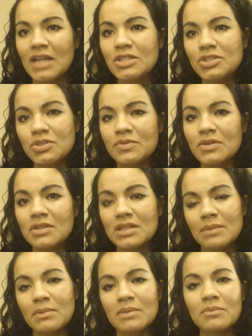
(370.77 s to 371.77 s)
I do feel that
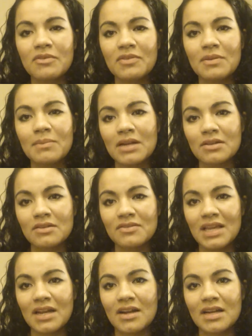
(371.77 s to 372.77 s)
the midwifery model of
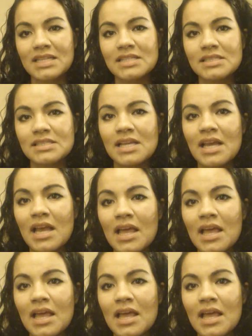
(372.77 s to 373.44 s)
care is